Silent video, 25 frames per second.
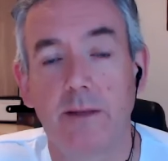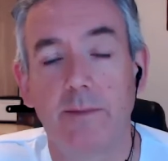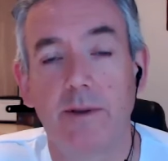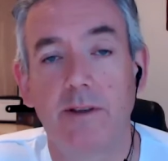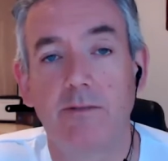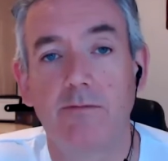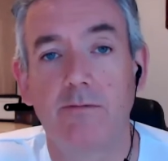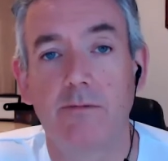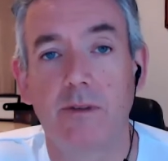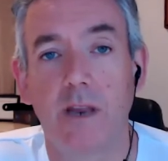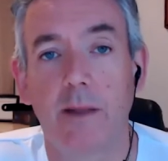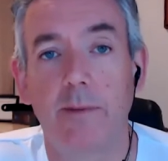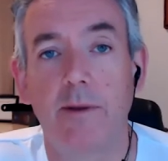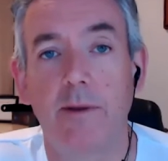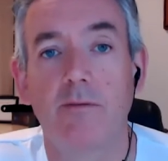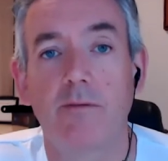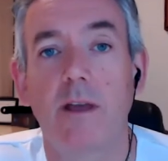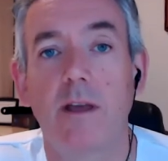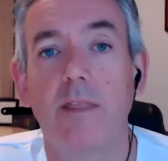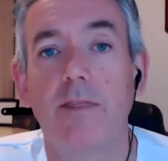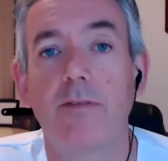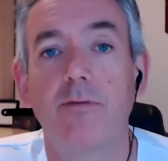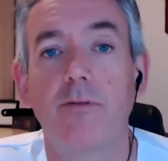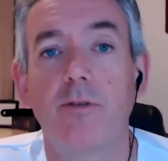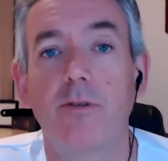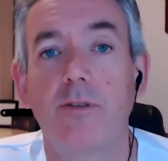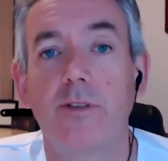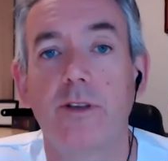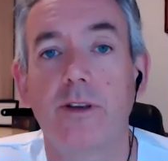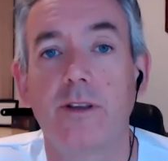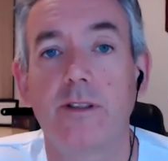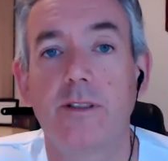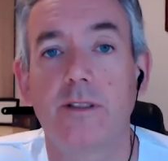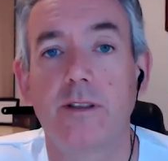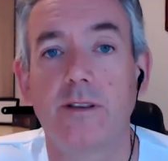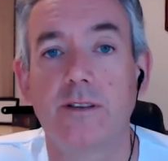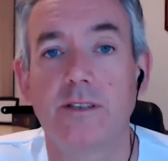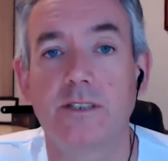me run through
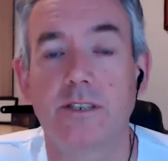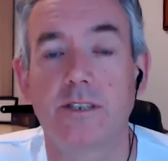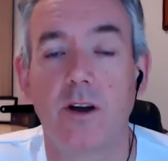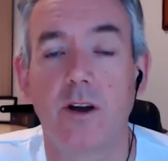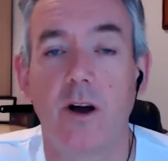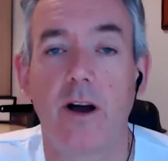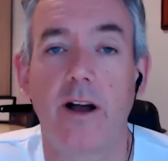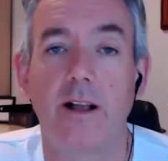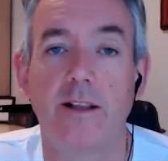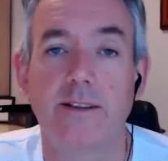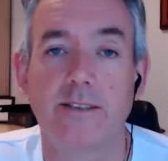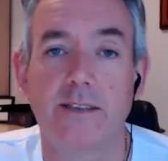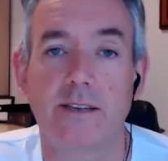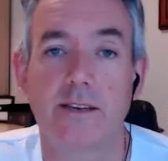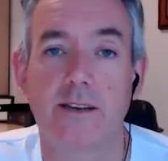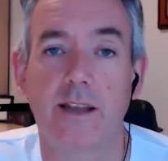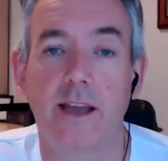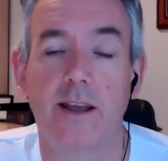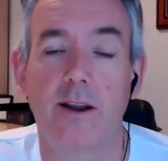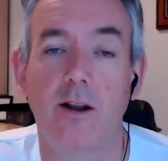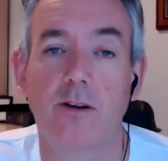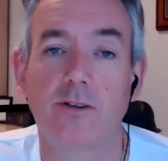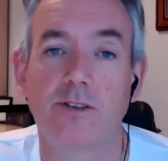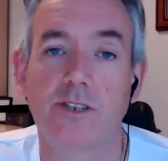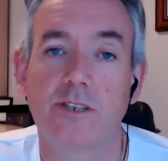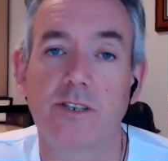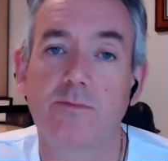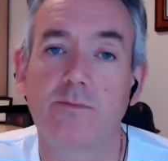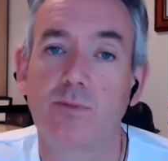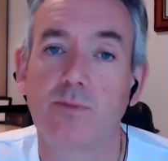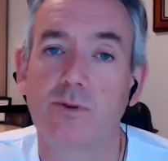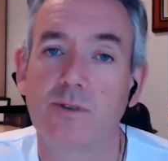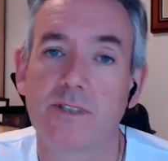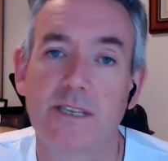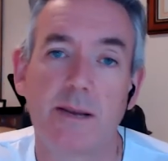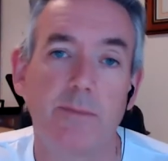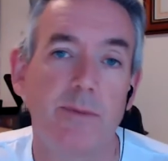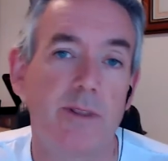the styles, and I'll just
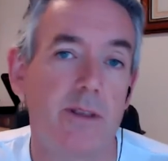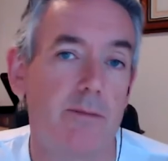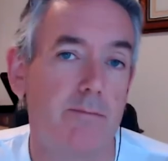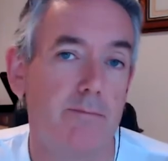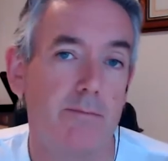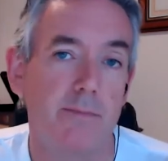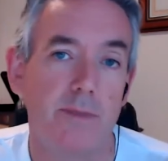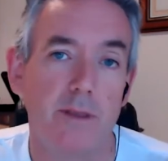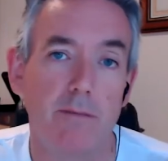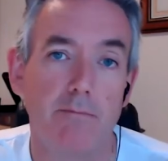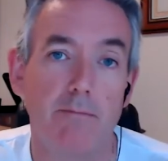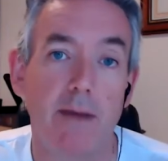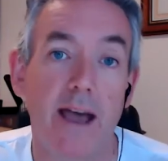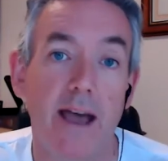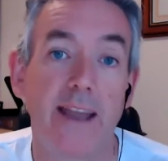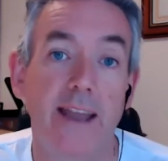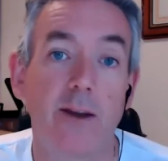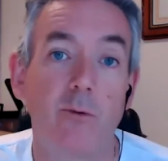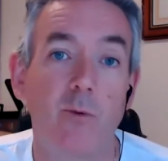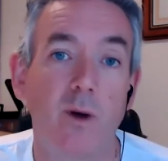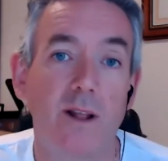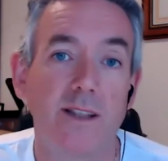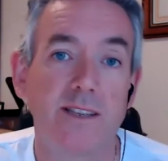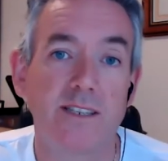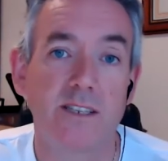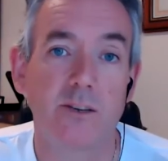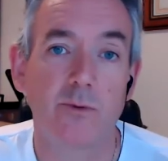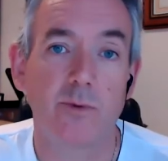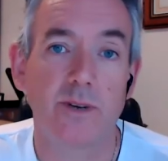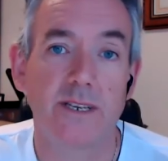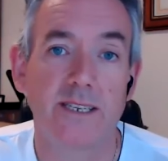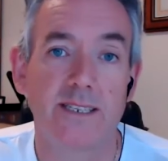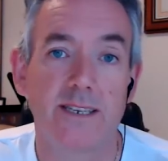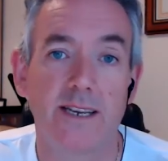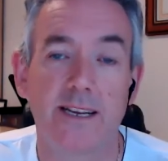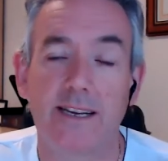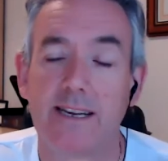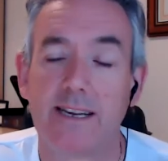put some of the main ones that we
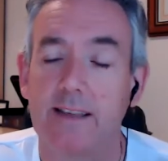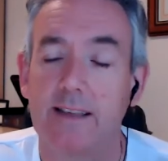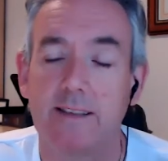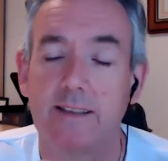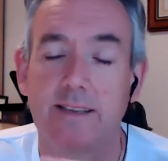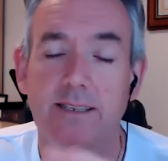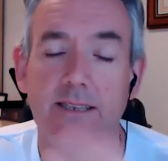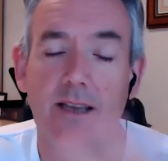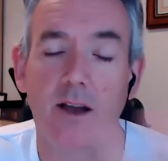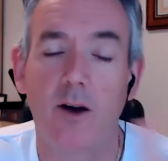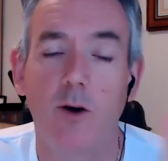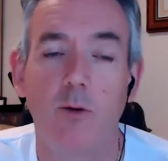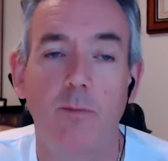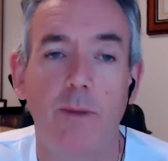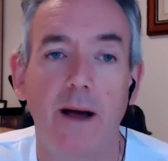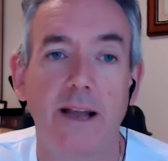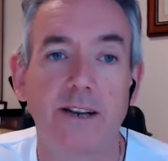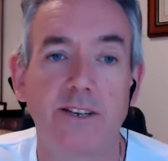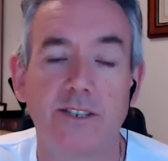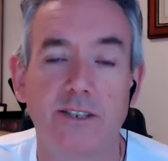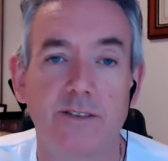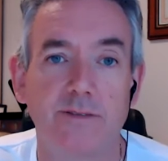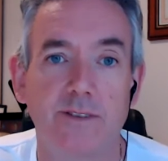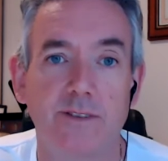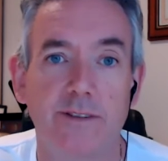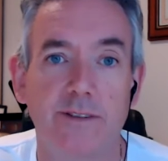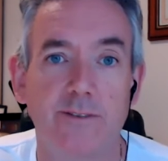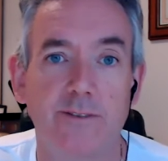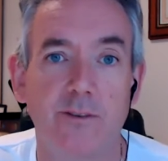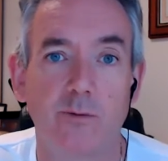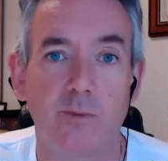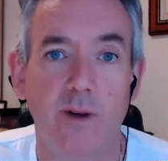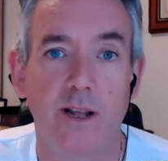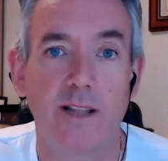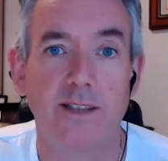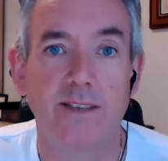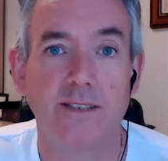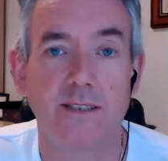see. Now there's a whole bunch of different
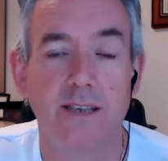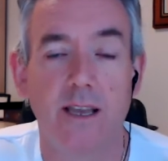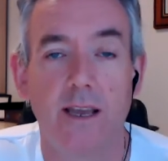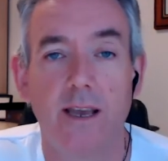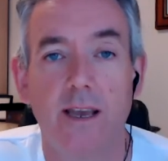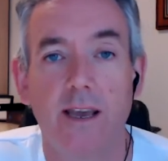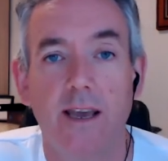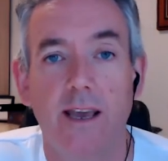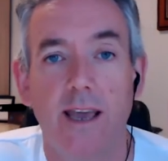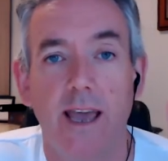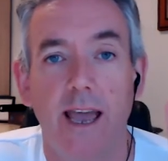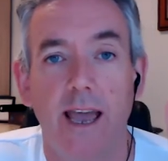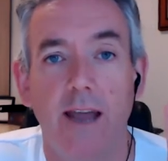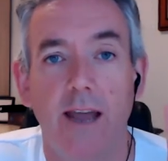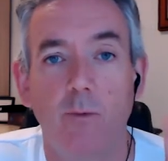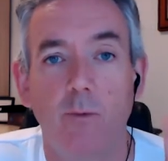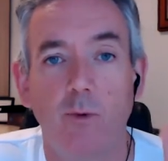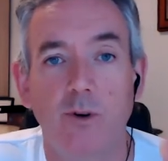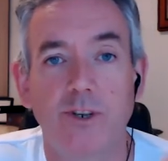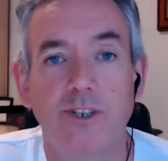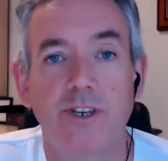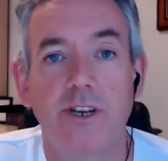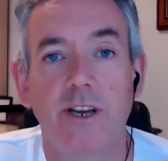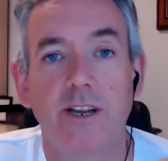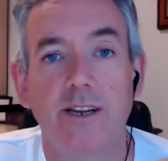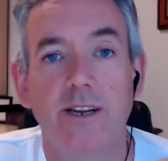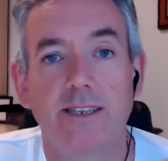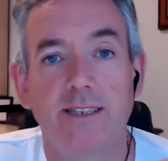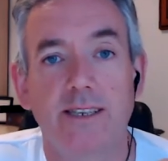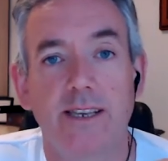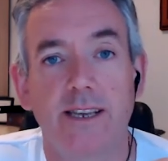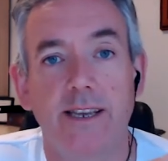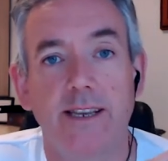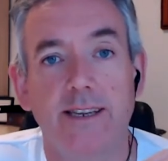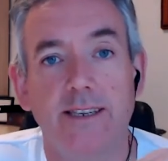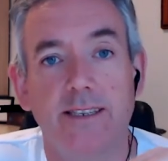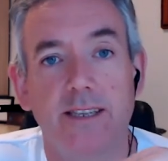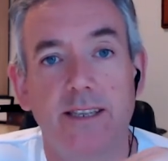ones, and what you're going to
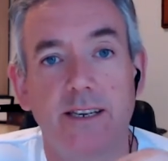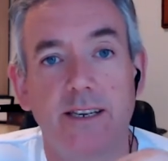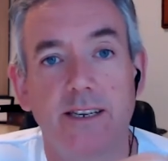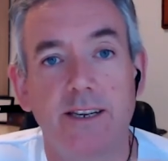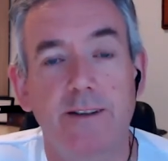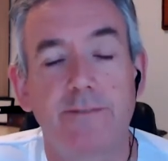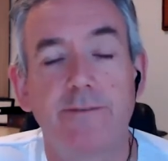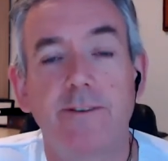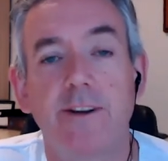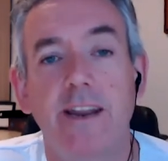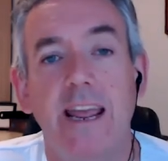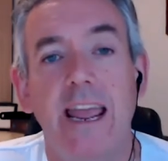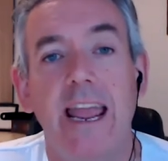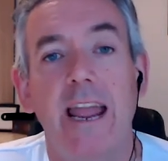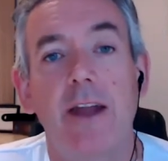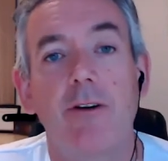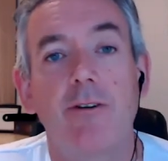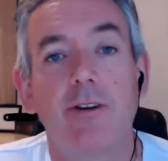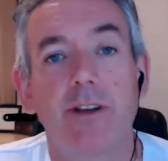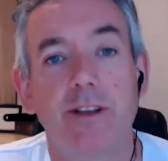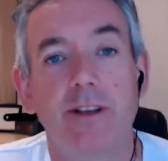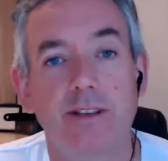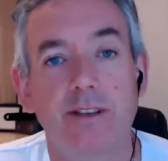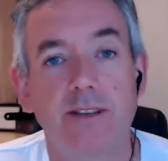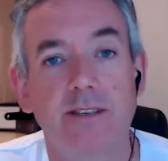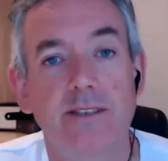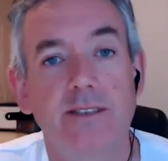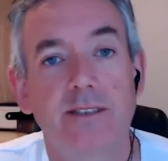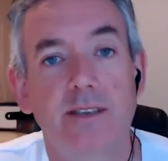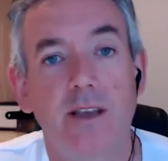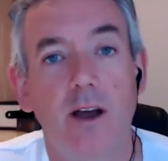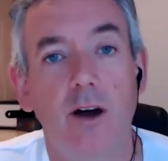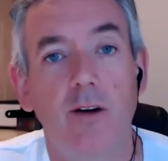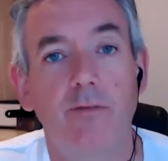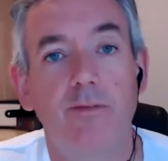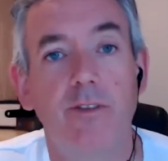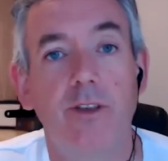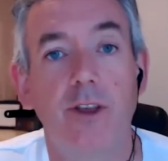see is the different areas
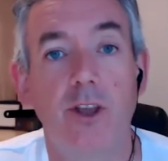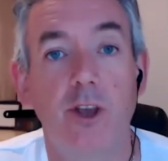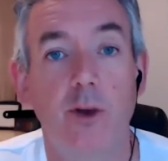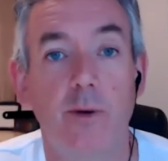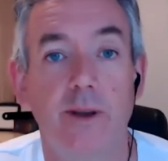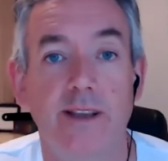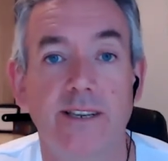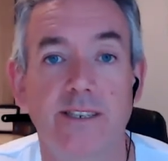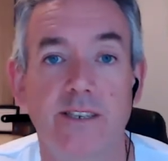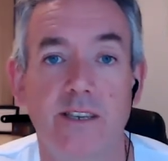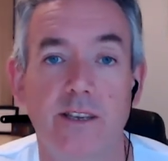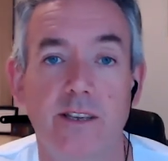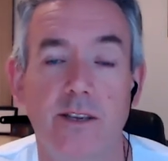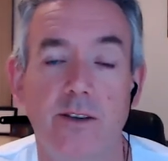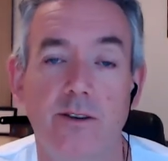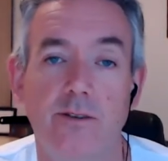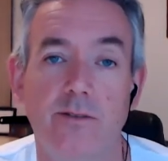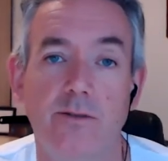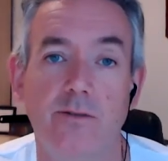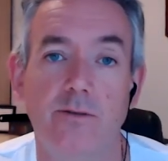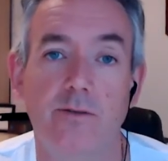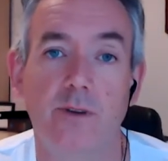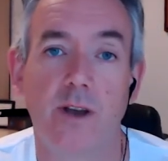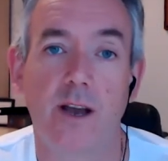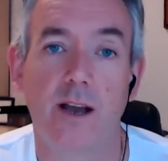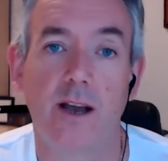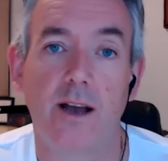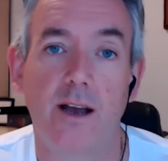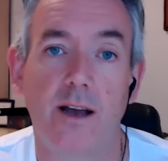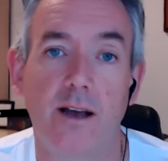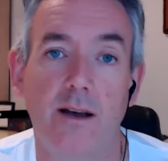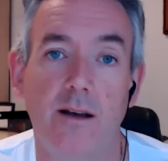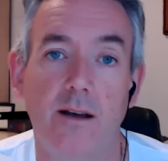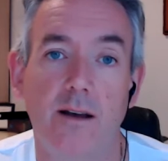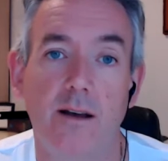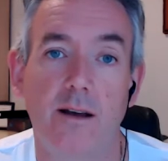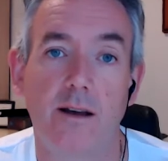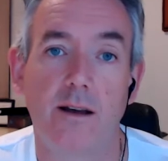of the US that you
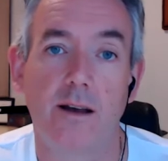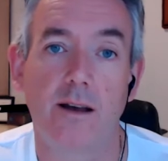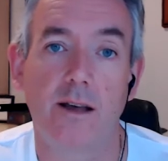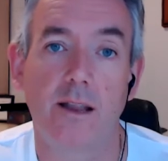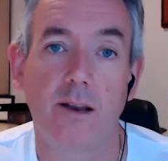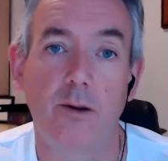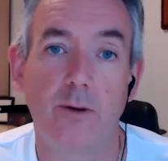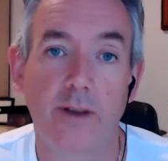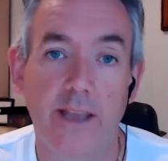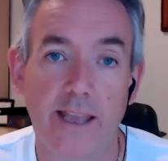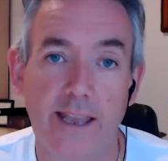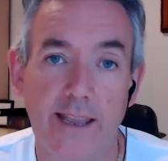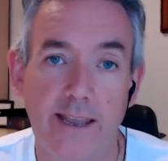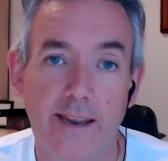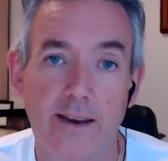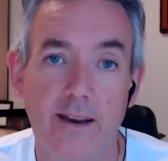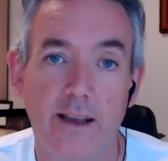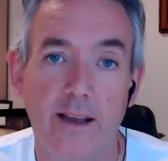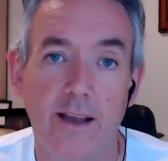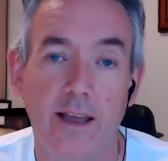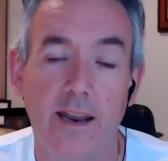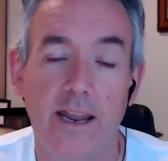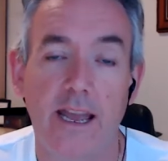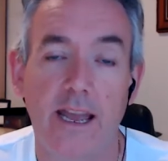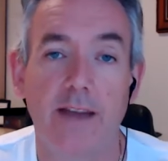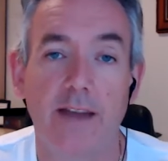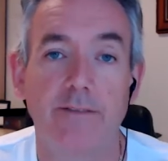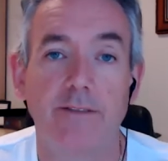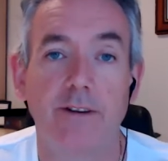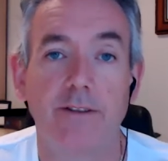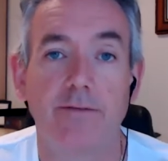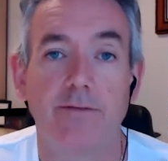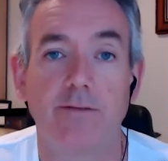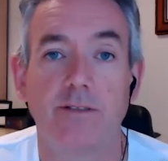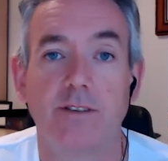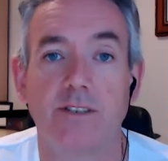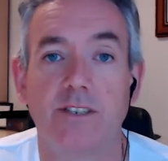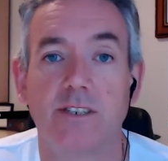are looking in are going to have
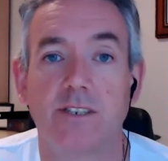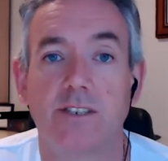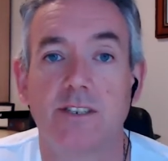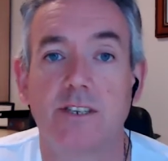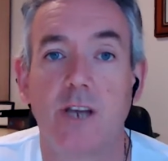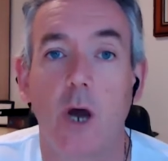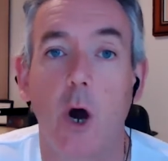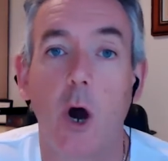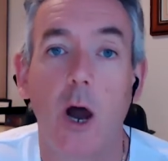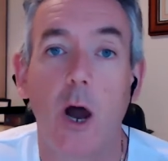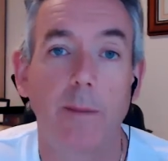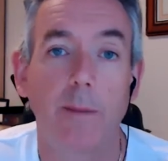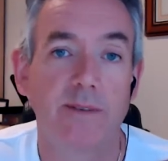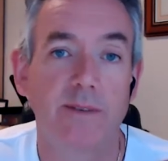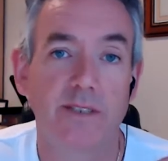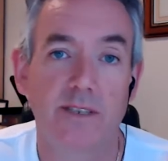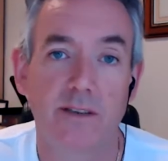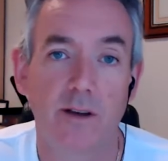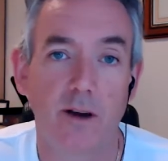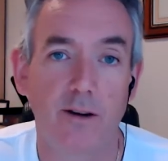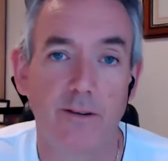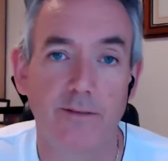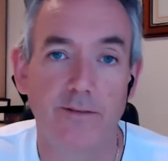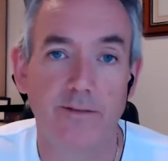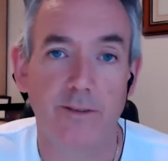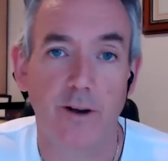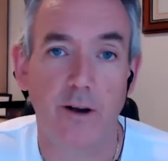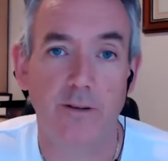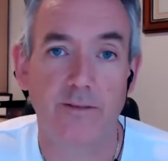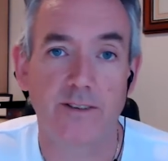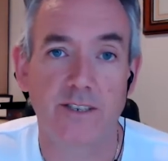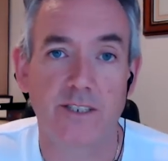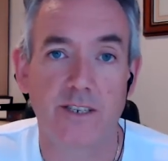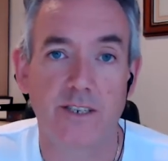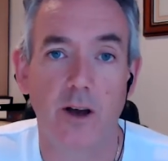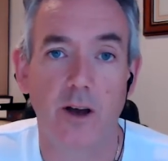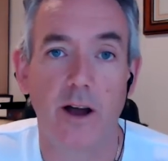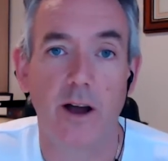different types of
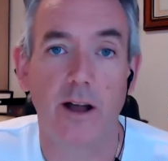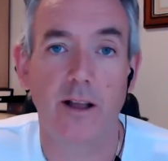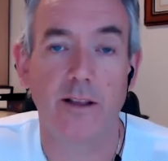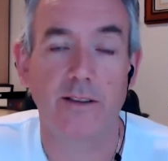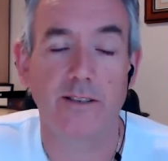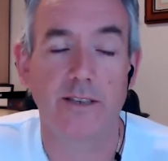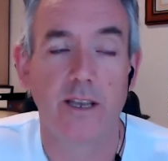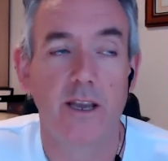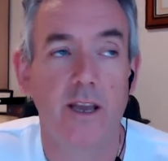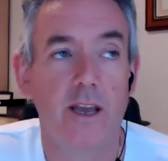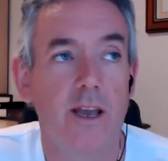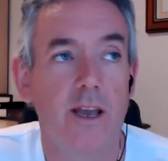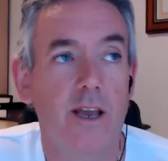styles.